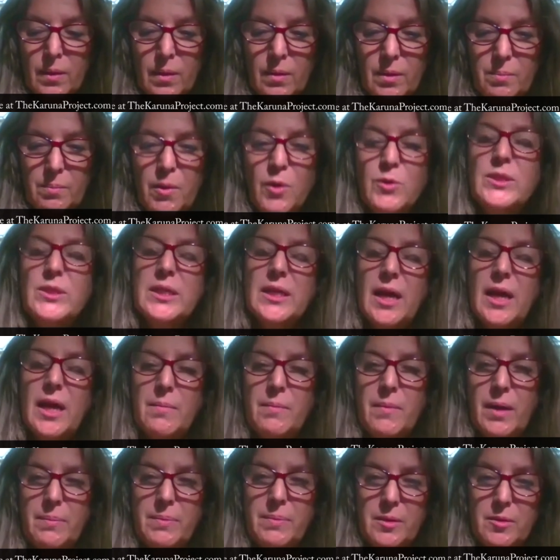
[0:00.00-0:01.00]
mostly
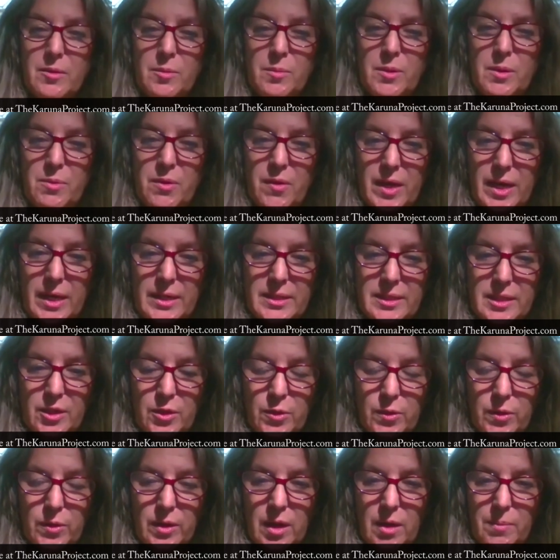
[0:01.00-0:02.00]
the people that I see
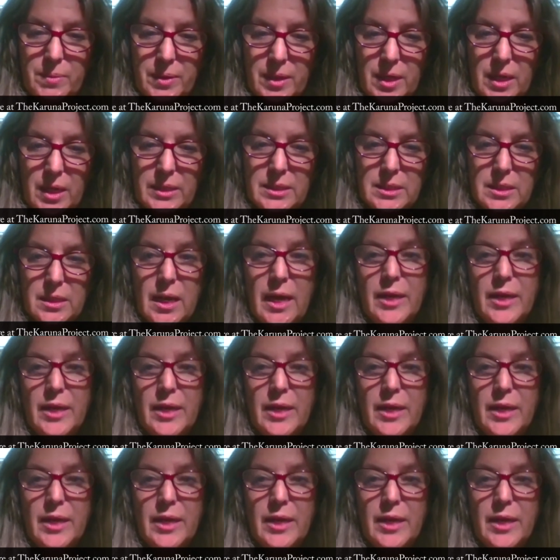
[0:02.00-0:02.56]
are up in Hudson.